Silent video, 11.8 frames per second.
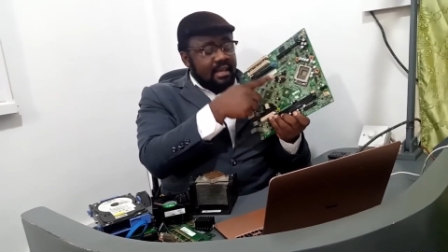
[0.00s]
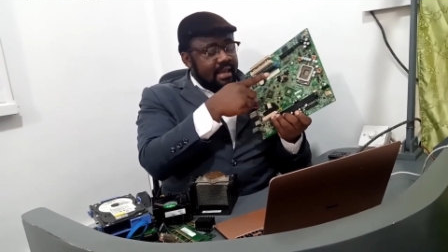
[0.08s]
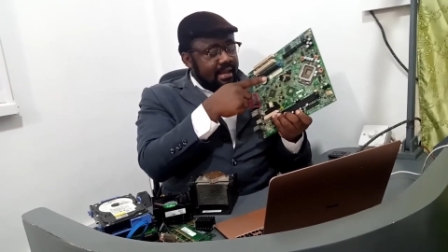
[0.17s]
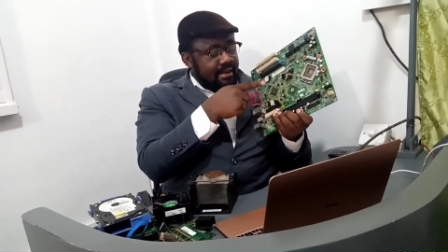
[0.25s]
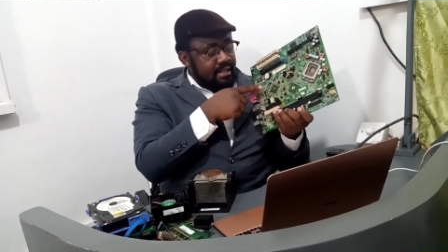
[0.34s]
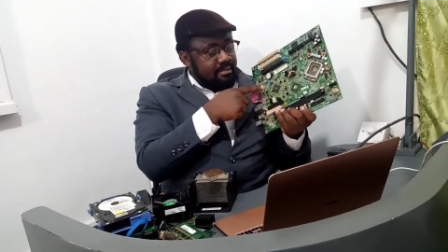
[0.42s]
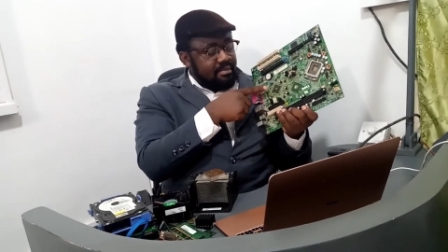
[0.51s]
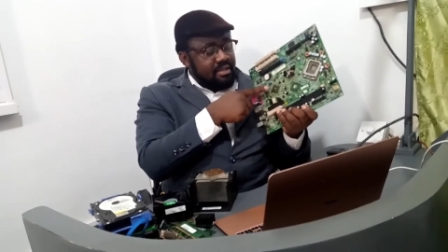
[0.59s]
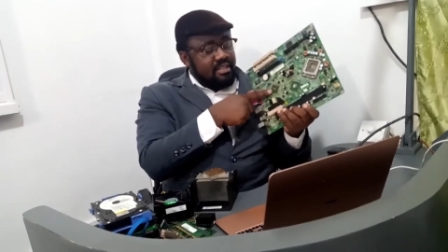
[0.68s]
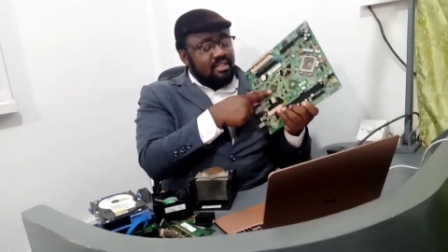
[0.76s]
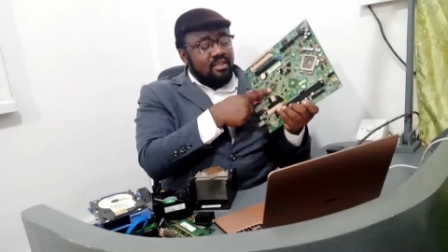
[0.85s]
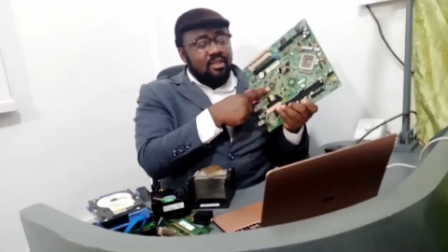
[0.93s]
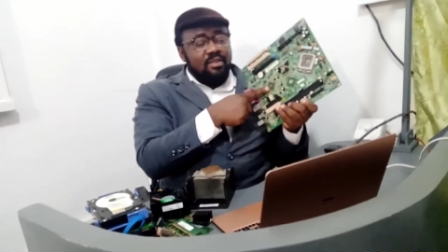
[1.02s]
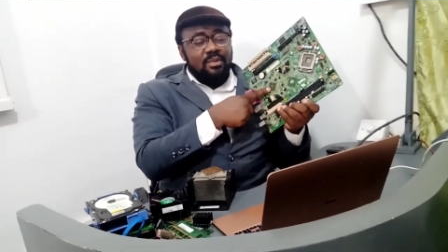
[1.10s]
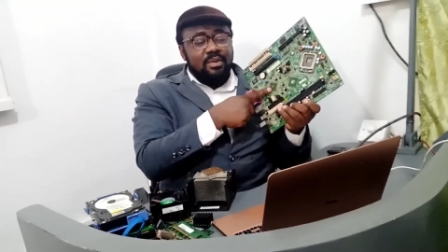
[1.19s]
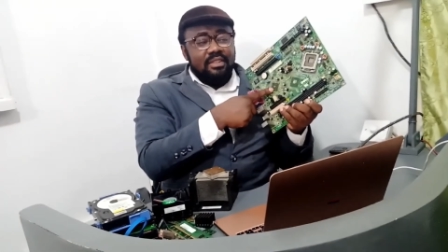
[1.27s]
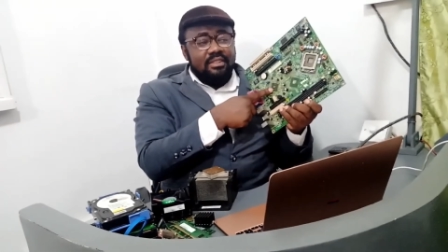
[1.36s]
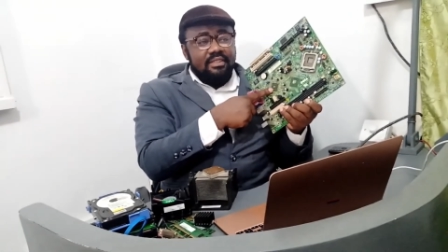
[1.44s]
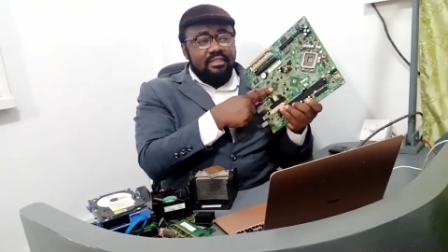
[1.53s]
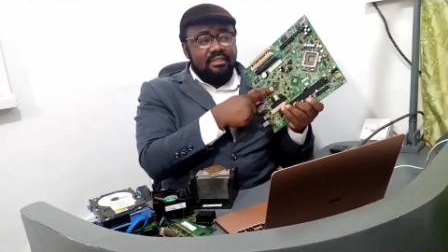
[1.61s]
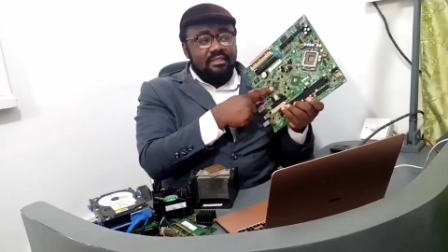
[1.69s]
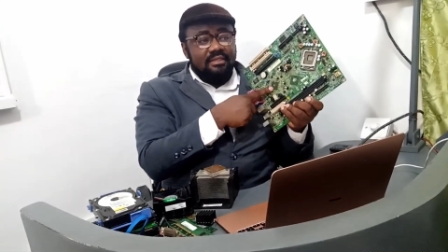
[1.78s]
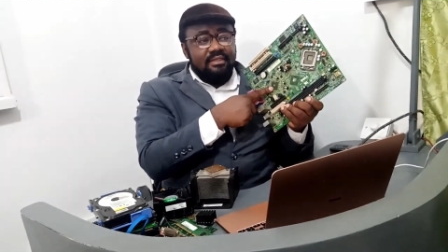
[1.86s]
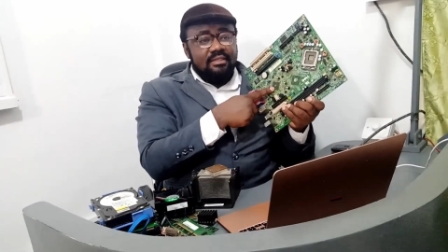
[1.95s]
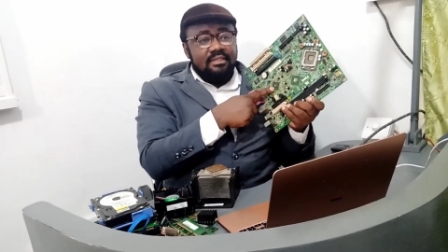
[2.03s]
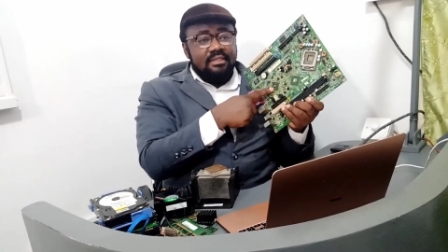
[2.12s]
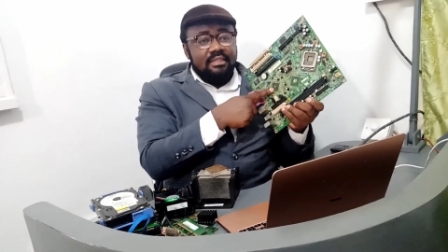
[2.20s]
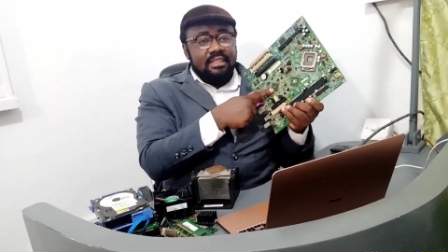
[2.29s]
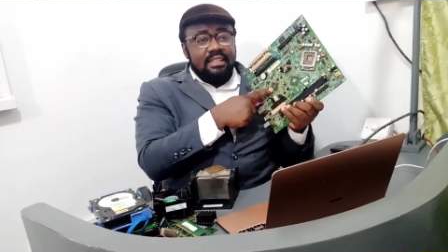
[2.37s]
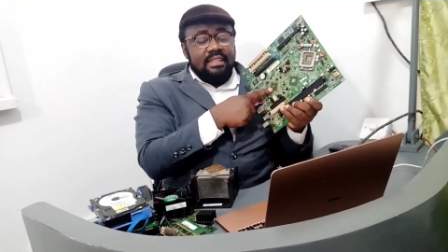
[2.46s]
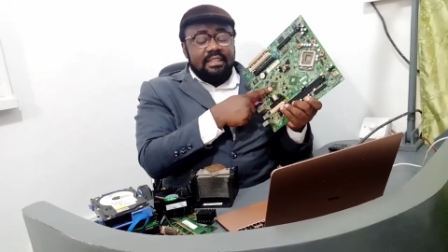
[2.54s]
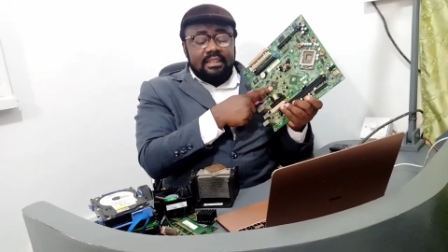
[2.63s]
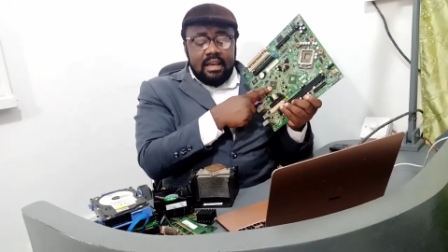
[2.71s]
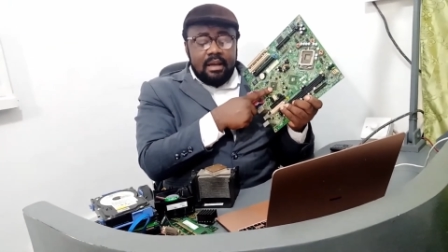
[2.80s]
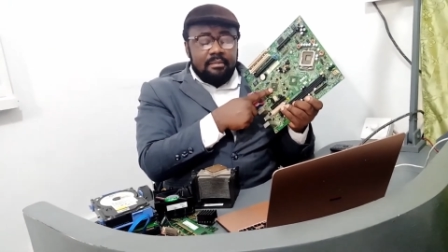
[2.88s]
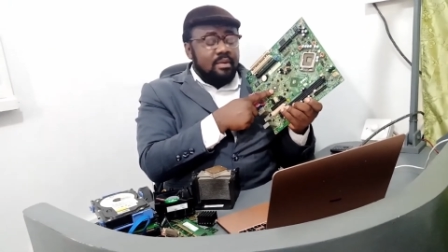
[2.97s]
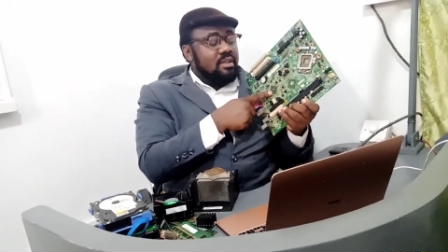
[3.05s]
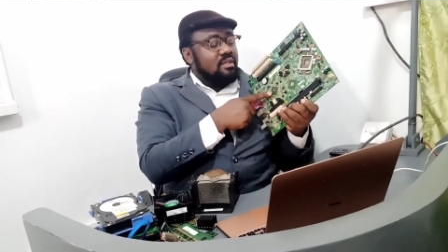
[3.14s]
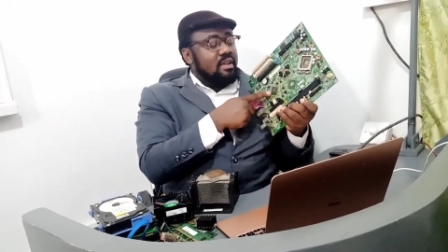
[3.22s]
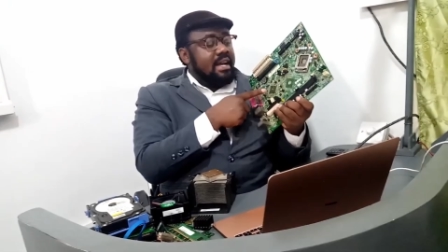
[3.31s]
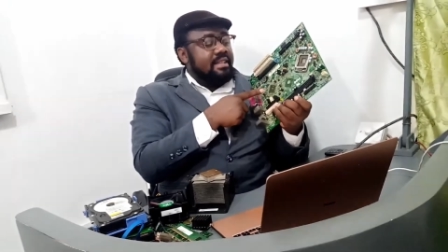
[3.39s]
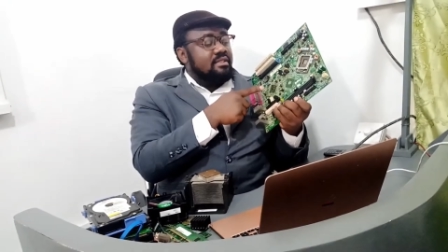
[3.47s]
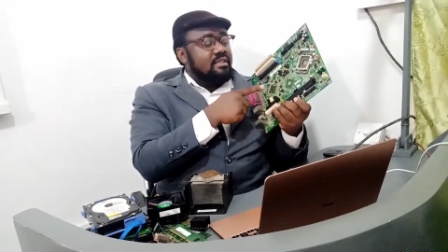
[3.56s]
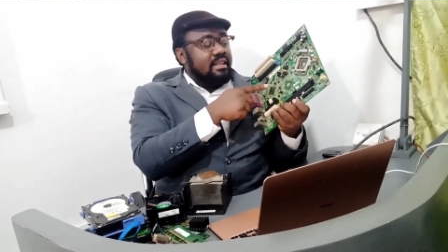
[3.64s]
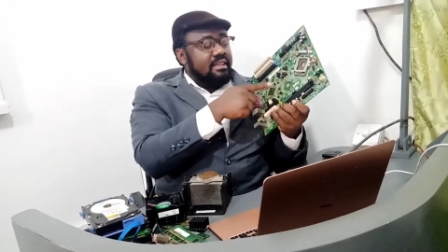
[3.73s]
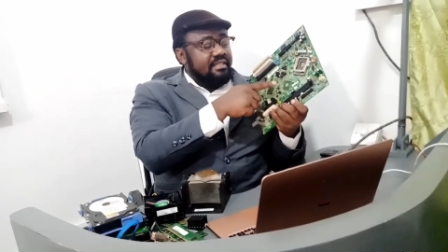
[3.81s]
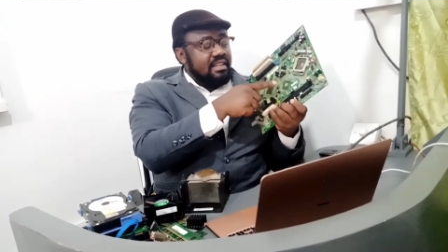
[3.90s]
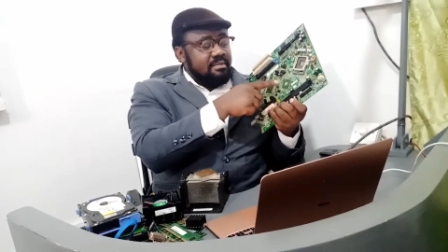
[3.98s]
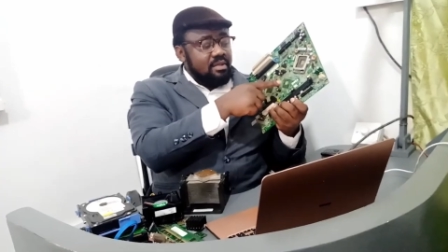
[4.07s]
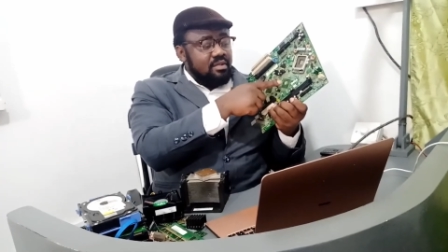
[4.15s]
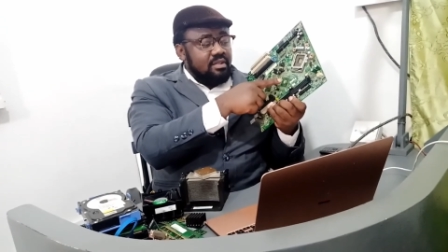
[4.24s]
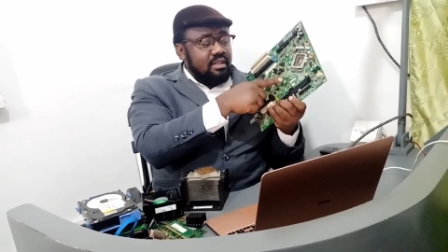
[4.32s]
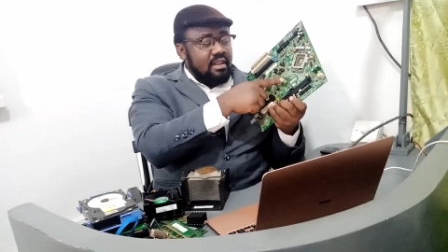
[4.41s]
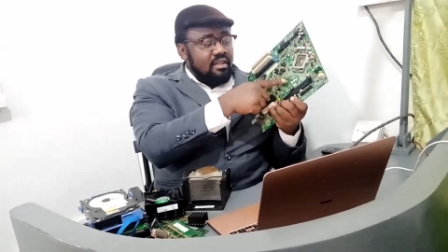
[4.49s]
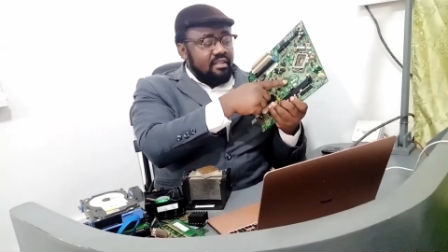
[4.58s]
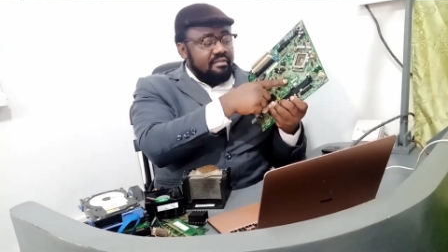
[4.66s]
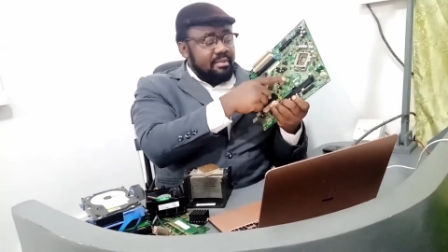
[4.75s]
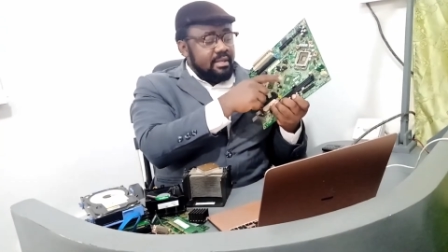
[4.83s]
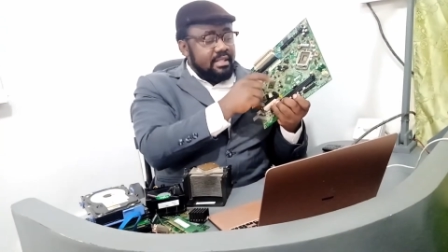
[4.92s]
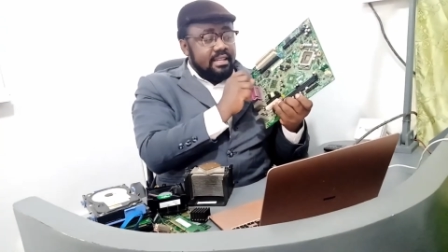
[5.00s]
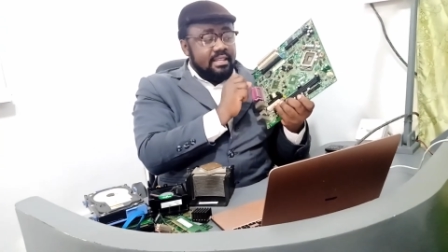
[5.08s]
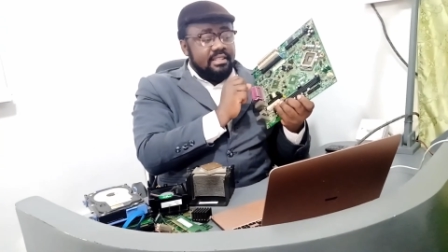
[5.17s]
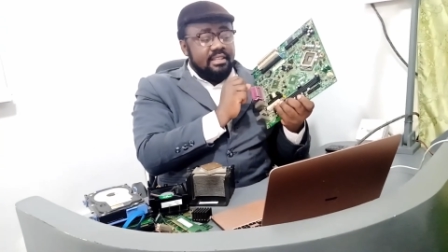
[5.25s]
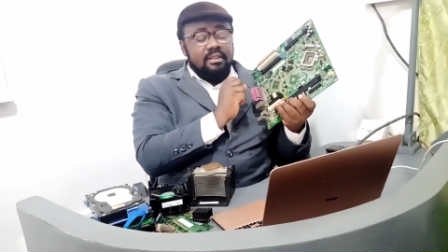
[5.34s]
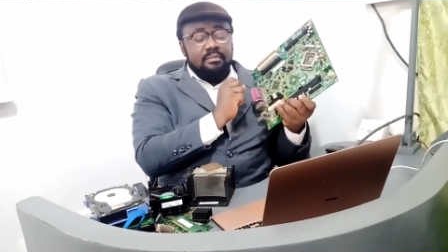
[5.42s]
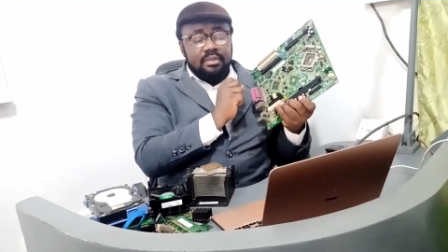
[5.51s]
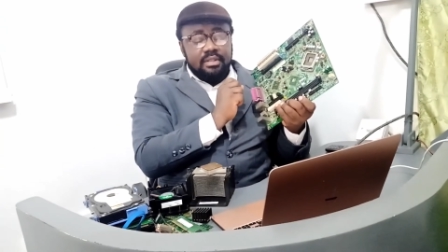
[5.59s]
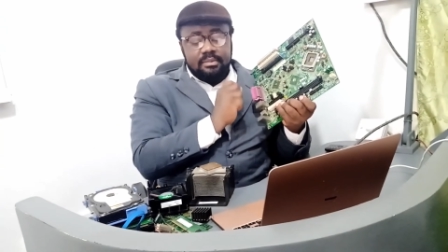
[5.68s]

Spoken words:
And this bridge is called what? Now I'm going to ask you the difference between the north bridge and the south bridge,